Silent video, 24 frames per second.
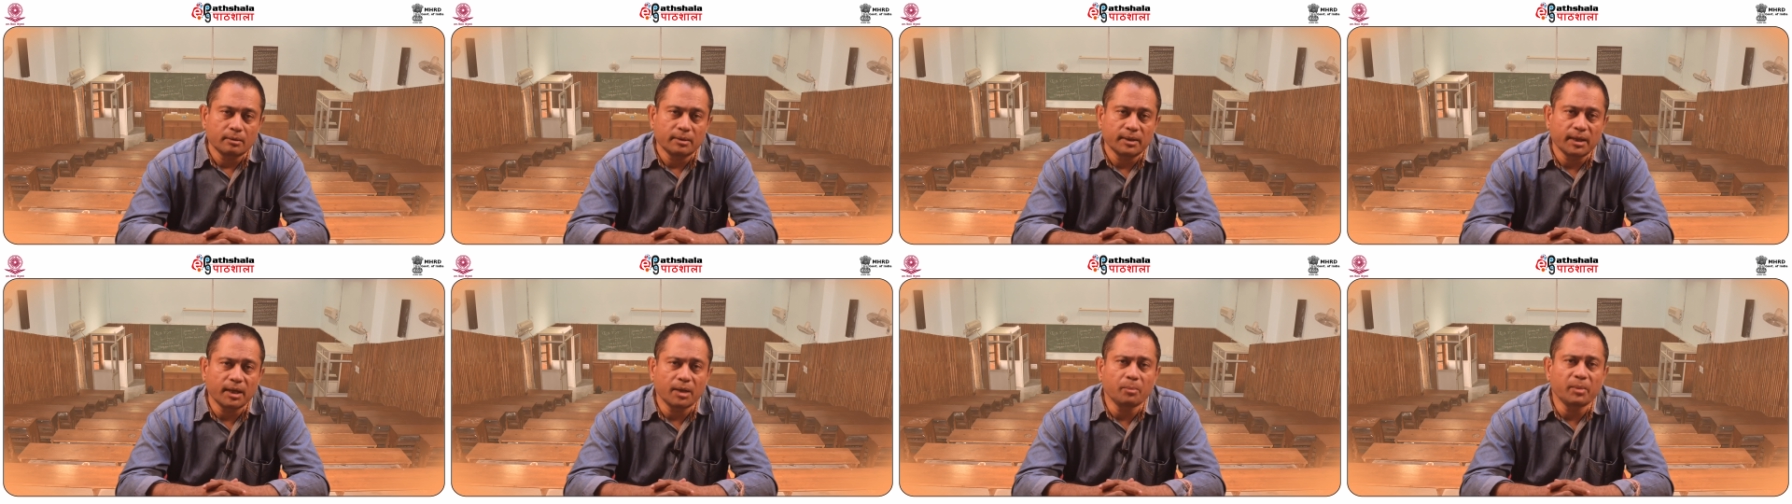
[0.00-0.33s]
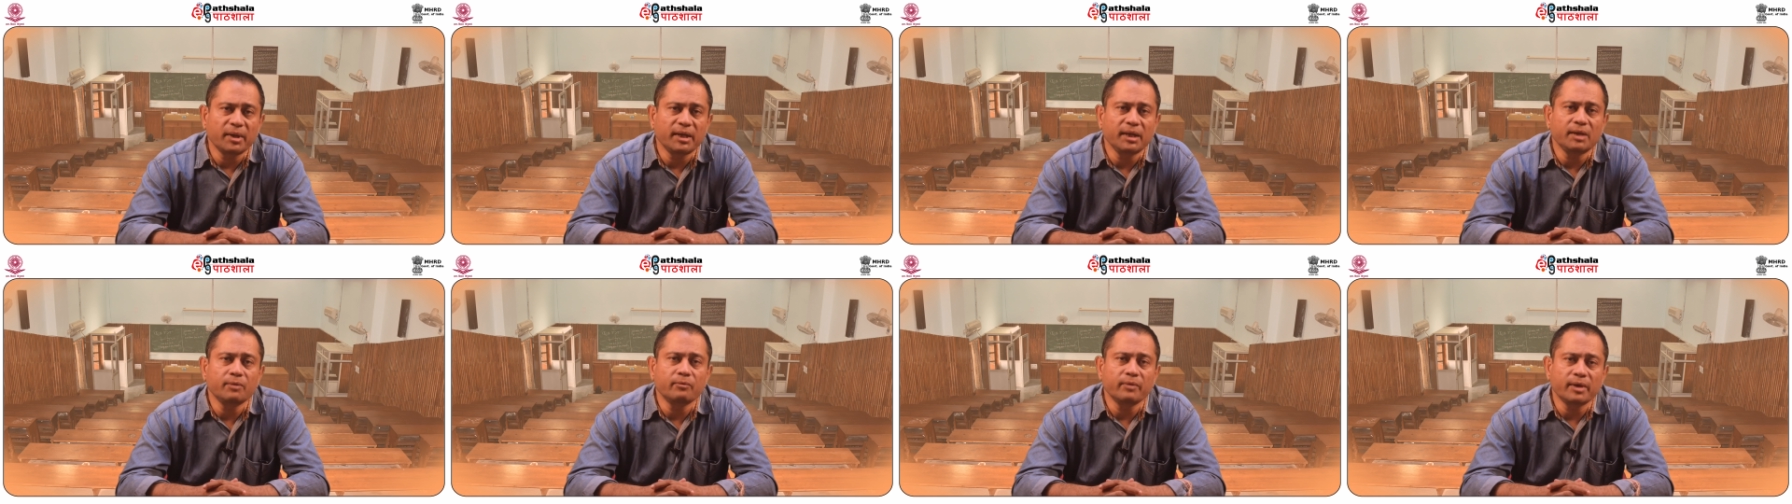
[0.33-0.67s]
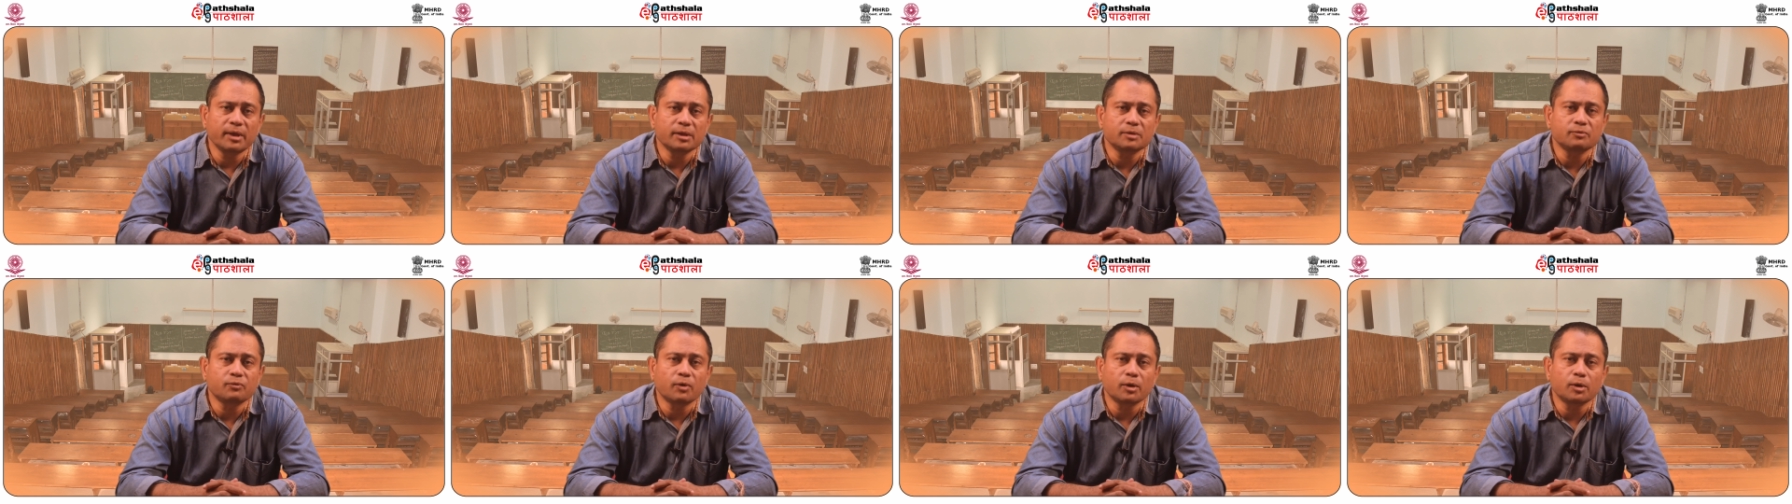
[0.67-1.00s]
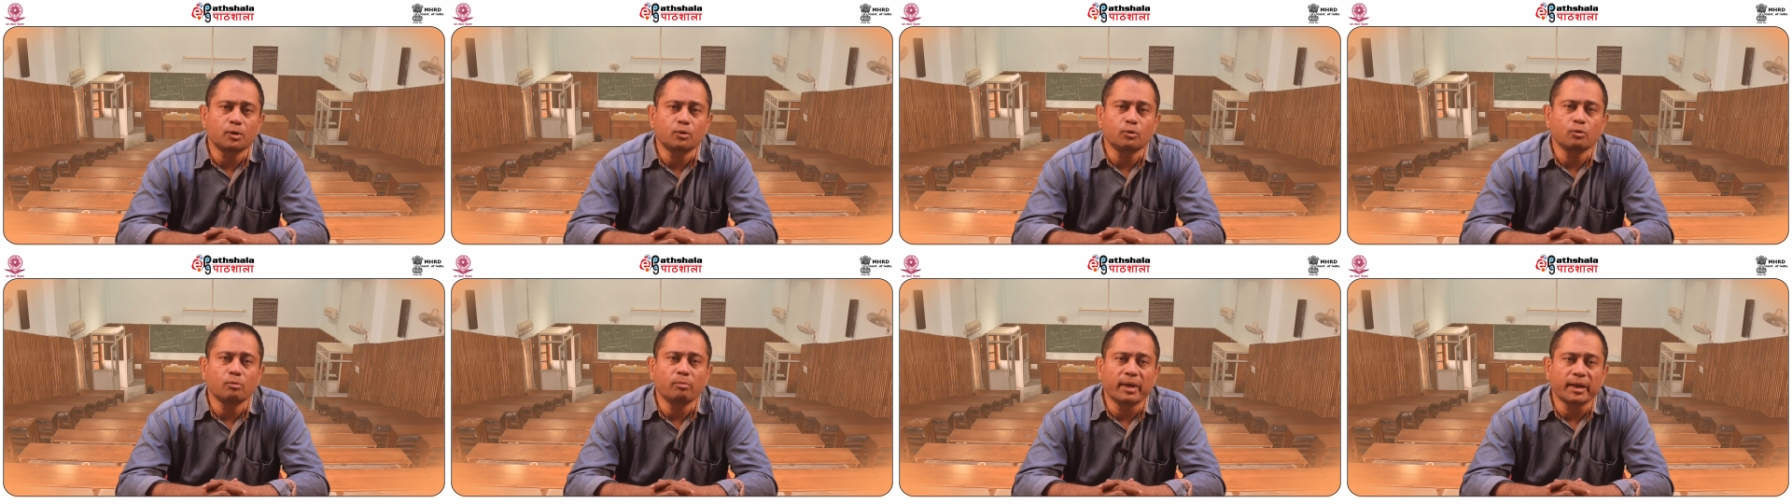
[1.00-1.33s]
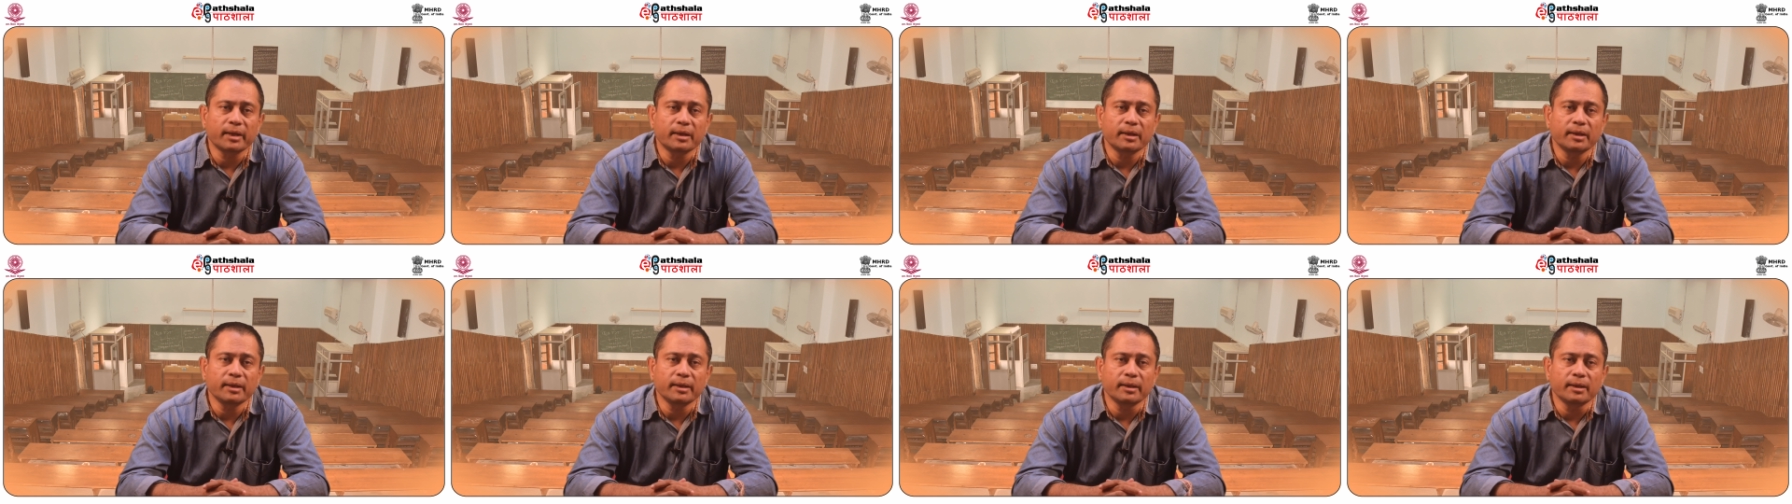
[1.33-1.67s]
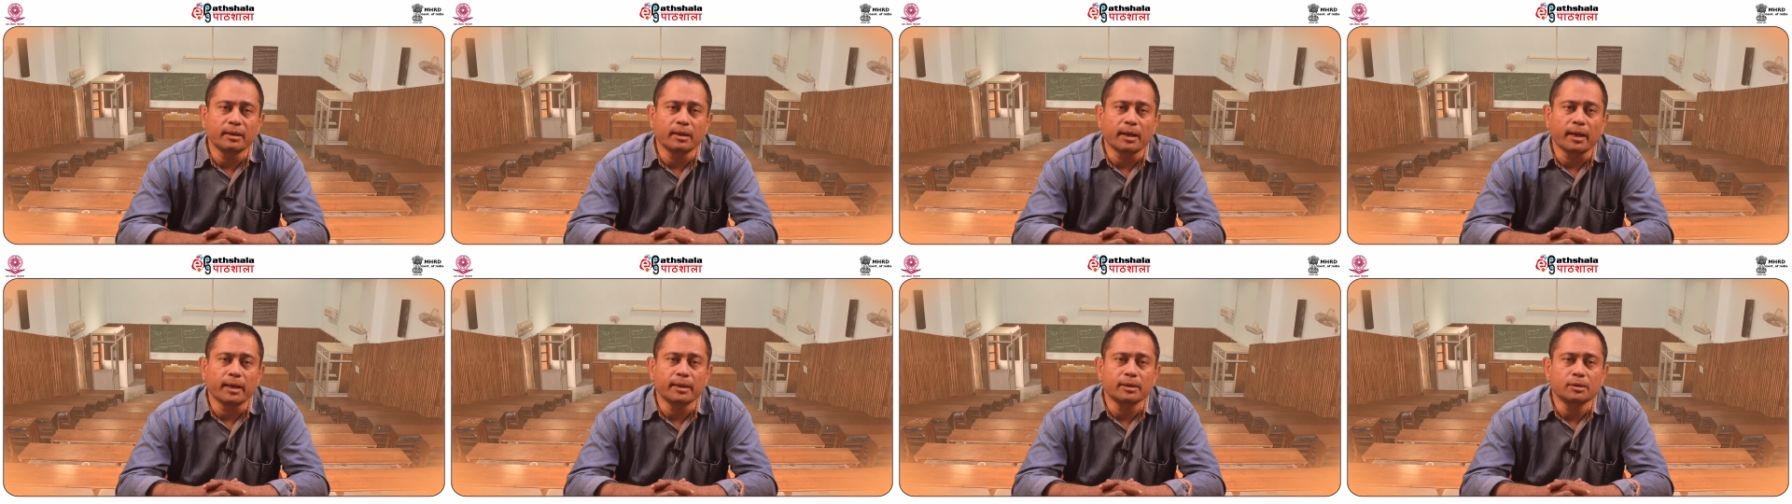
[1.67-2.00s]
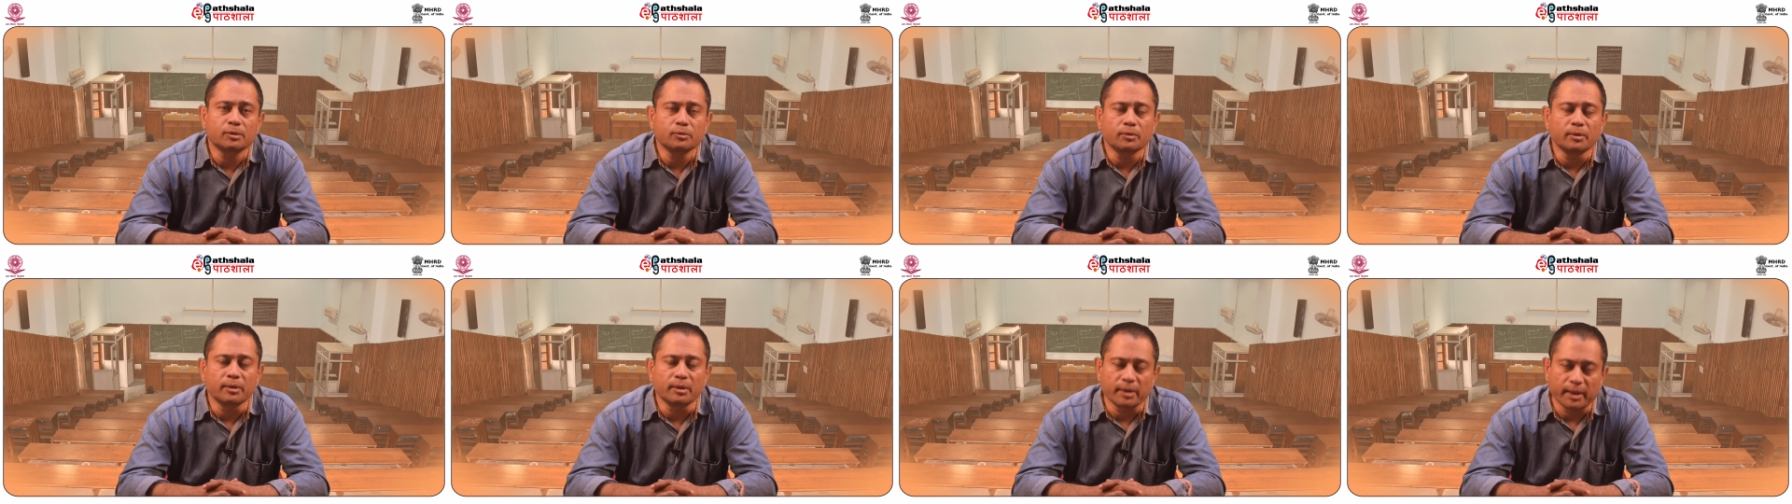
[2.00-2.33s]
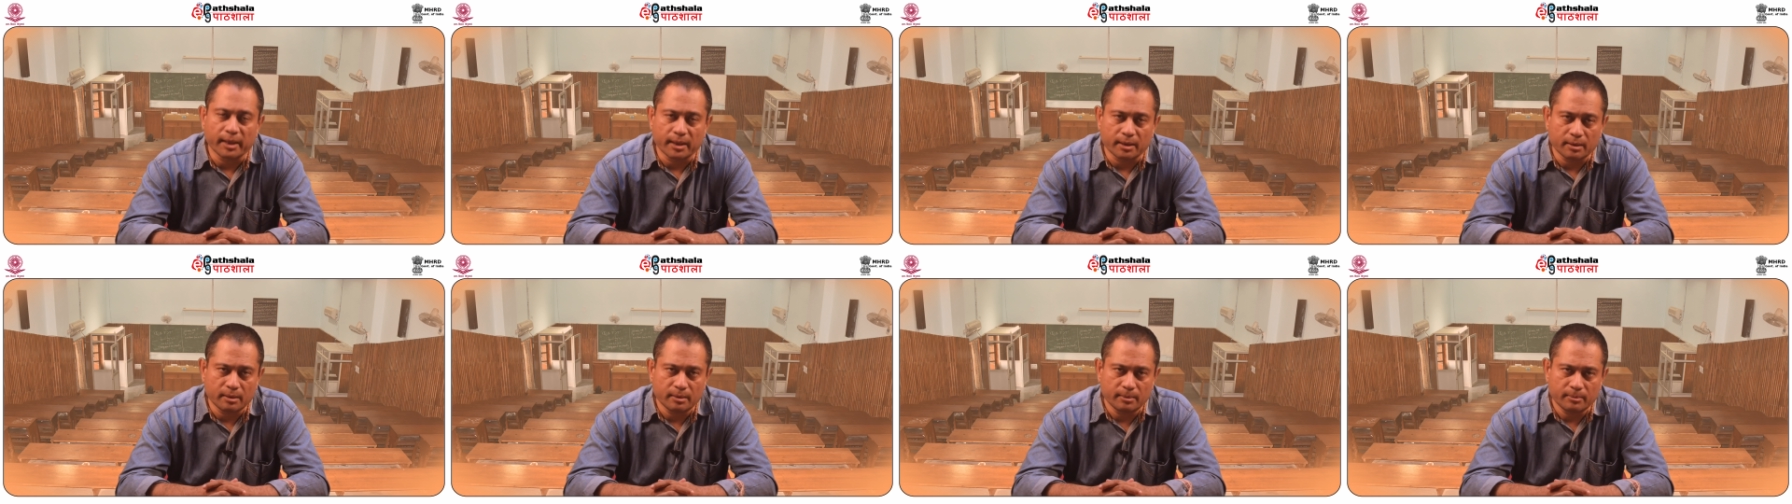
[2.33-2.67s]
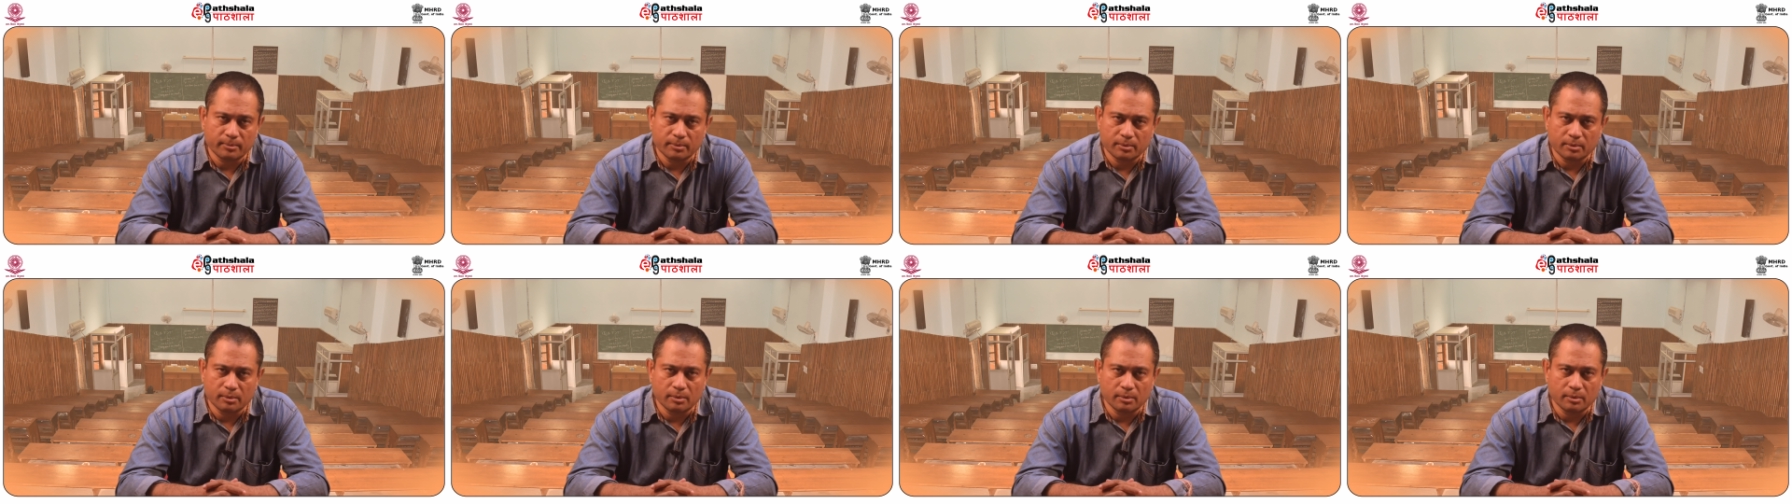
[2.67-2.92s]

There are many ways for two magnetic ions to interact.